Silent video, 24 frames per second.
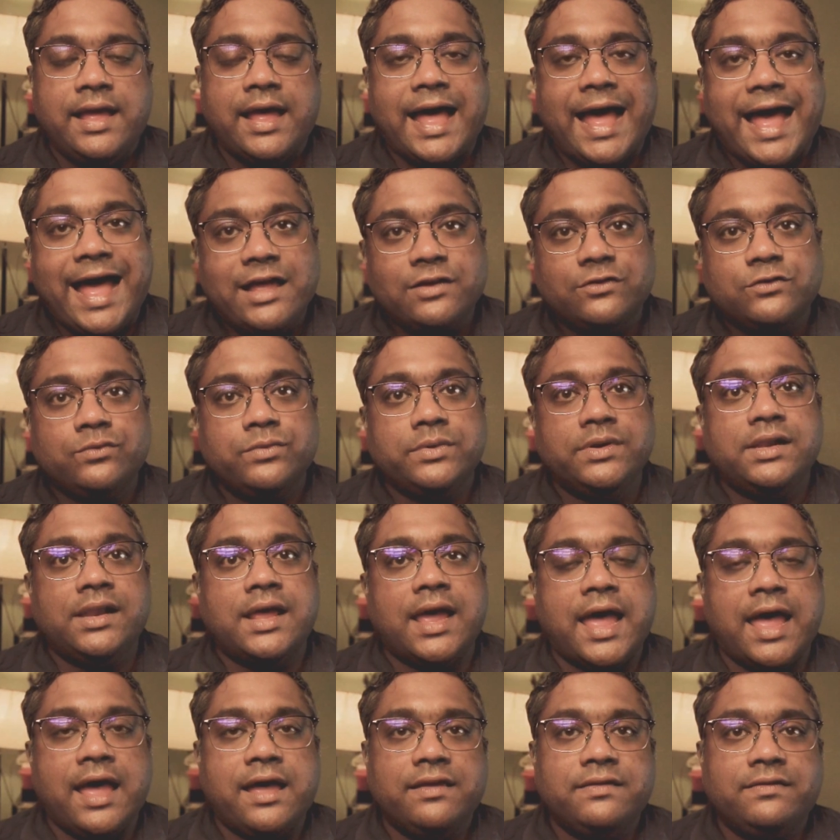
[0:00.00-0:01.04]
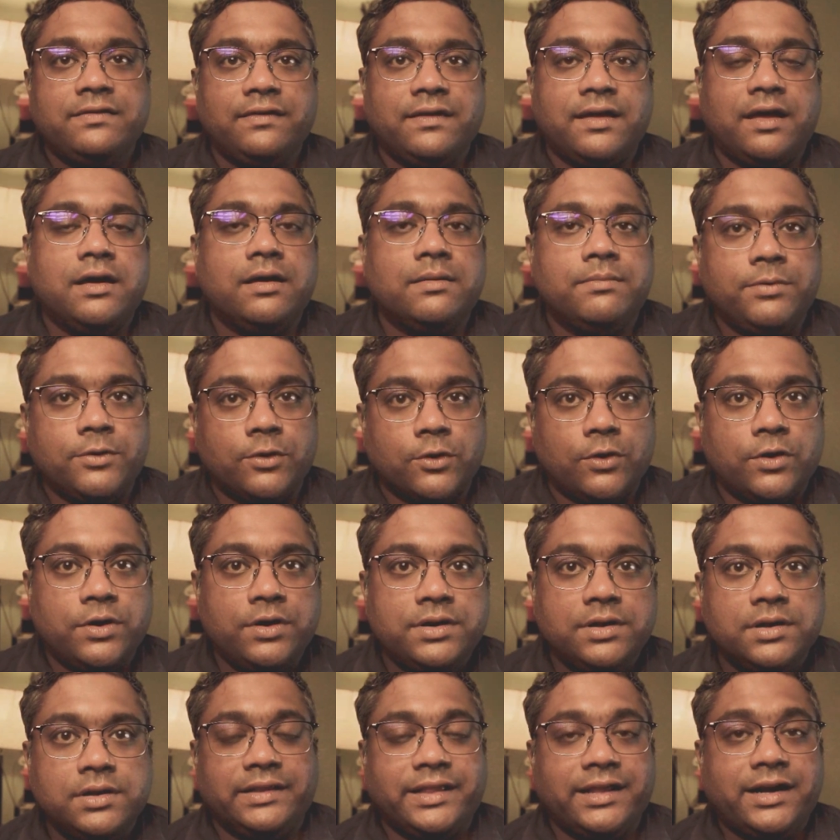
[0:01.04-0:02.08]
as well as
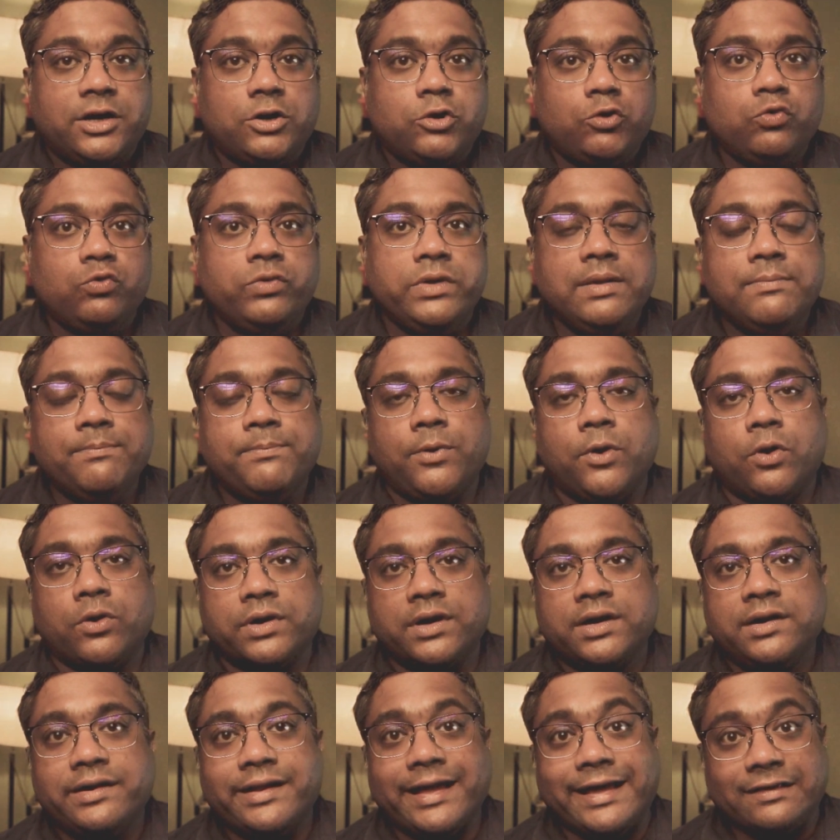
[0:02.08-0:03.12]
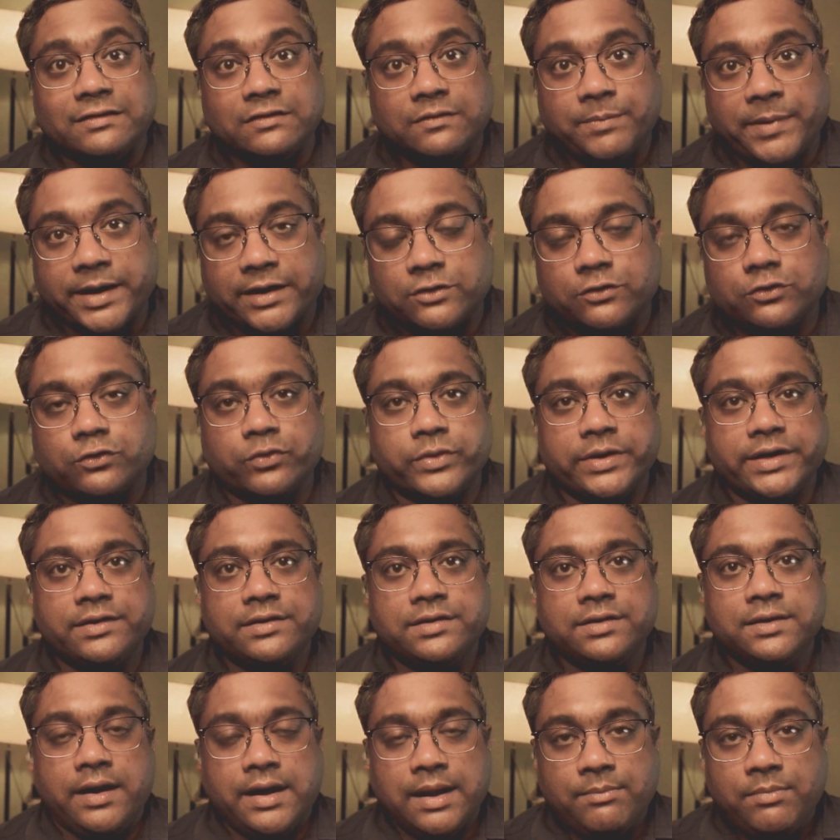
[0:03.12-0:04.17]
abroad, there are two important aspects to
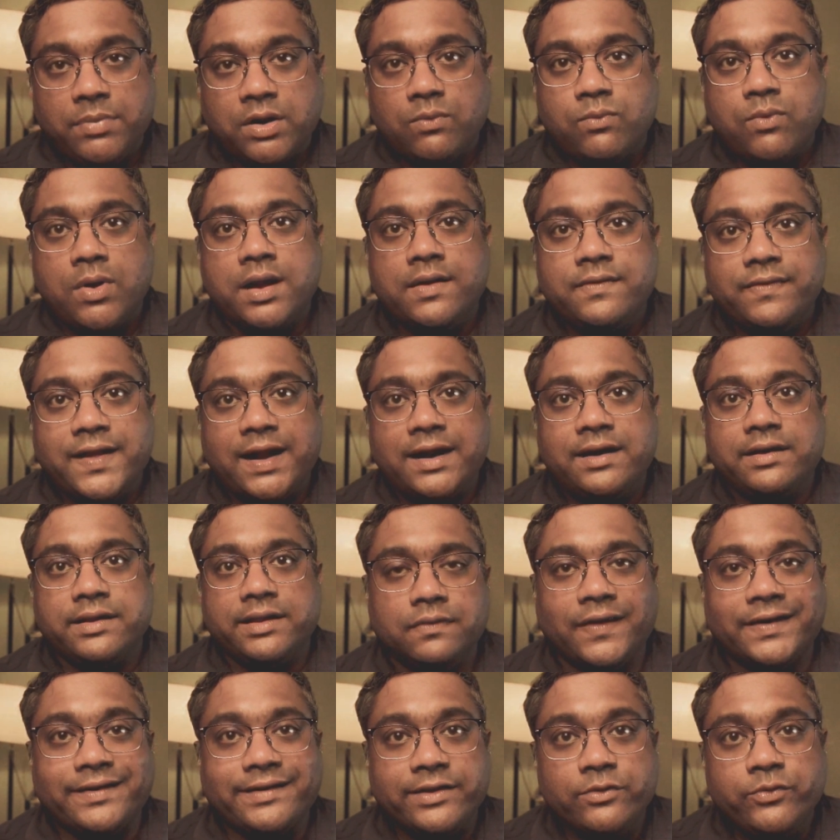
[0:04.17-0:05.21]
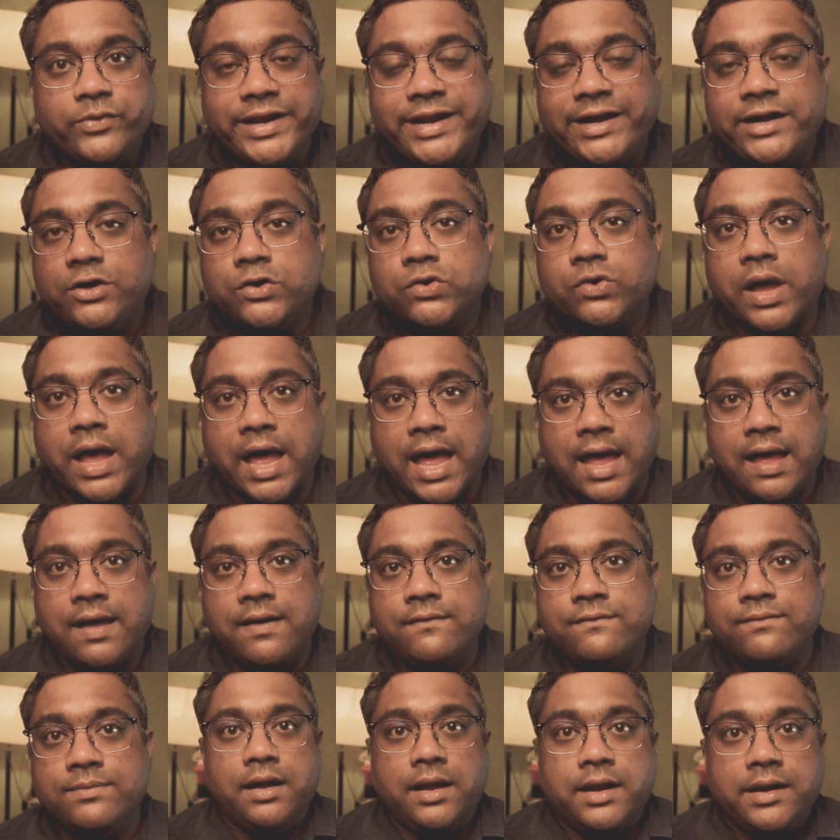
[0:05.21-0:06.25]
it. Number one, that you need to
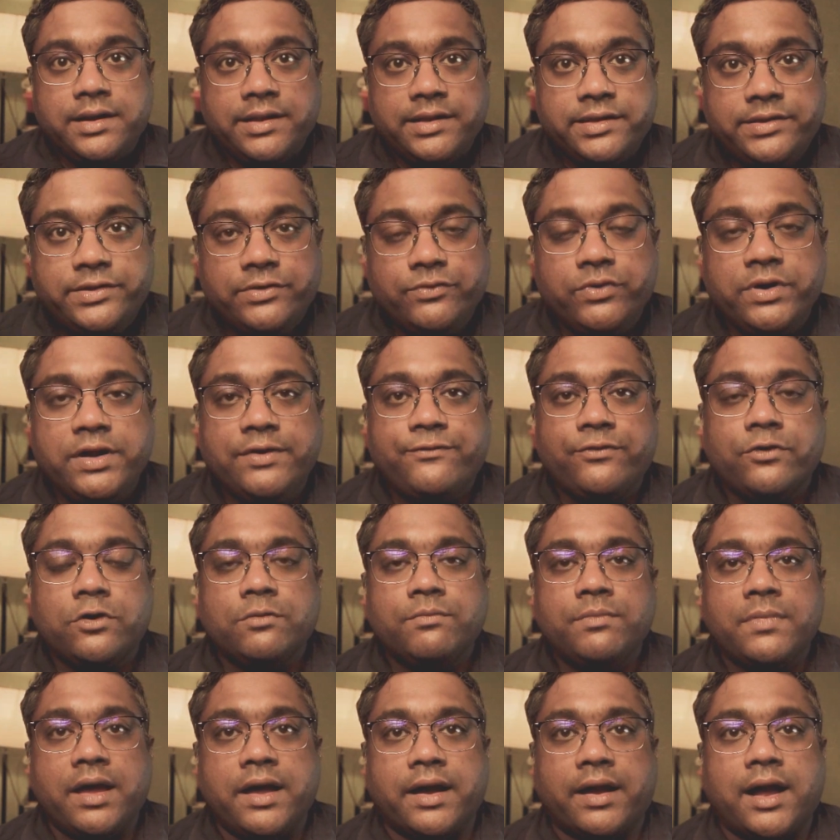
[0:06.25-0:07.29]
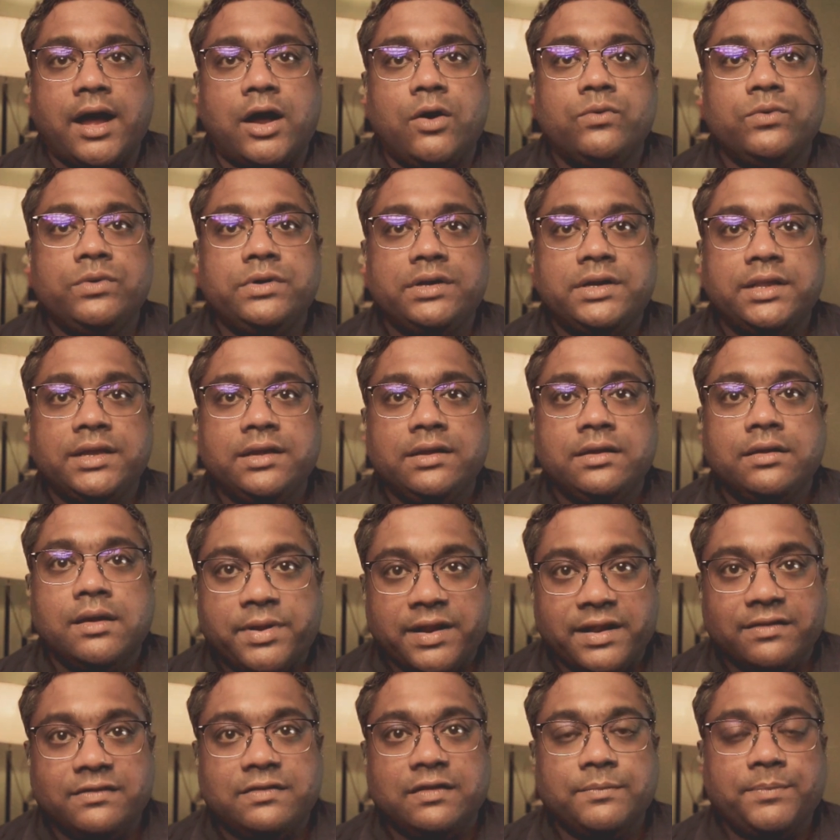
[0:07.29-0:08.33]
have an uniform accounting
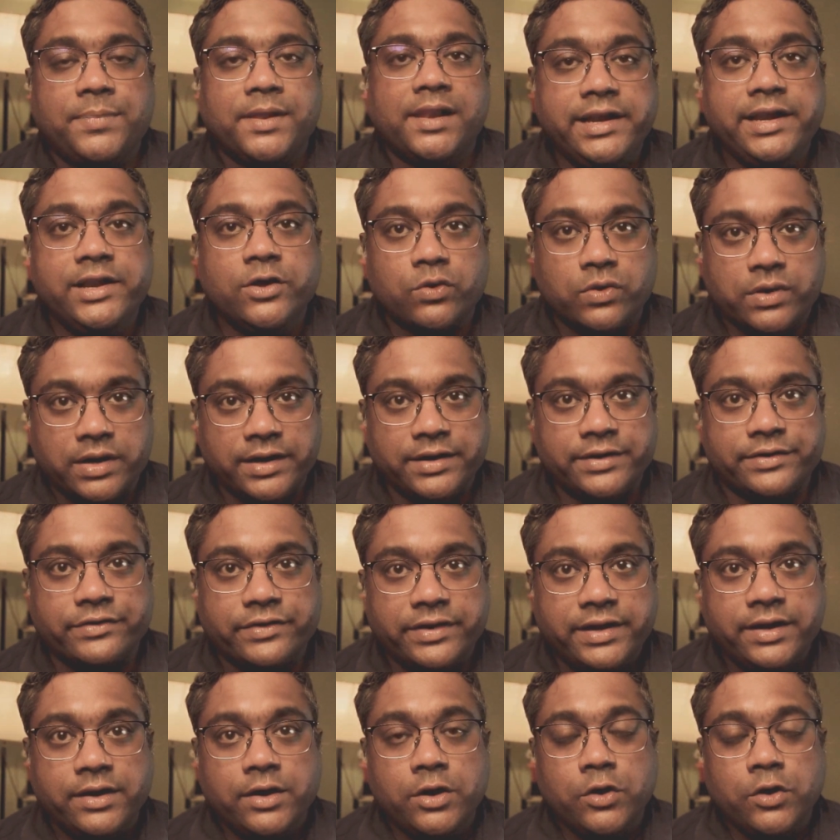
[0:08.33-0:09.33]
principle in your country,